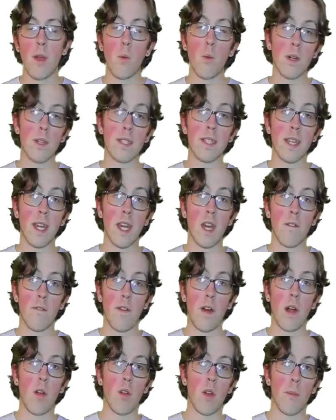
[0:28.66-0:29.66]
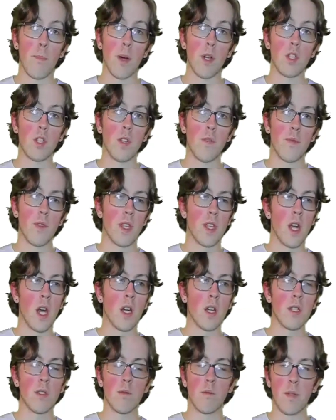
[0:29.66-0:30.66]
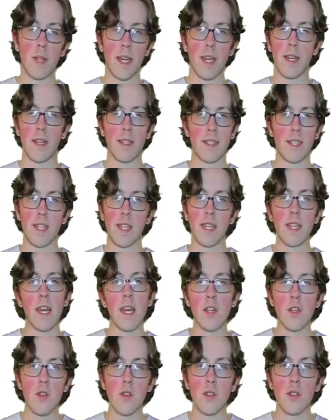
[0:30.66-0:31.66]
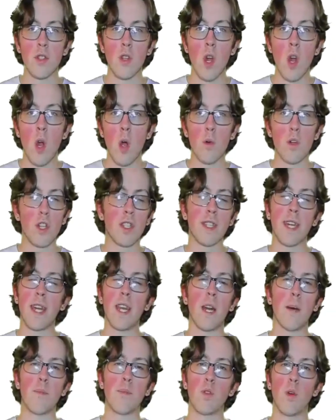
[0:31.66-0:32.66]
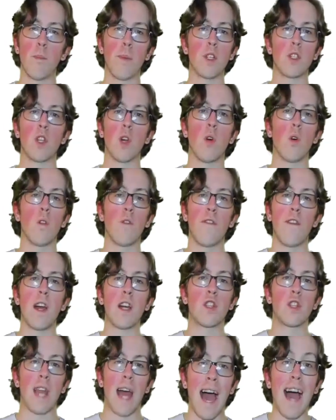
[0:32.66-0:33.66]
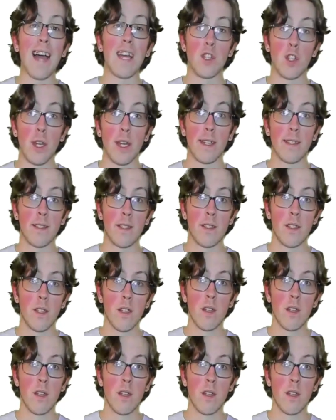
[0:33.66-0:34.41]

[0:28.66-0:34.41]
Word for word: once again followed a bunch of young, like, teenagers who were just getting up to a bunch of old-fashioned hijinks.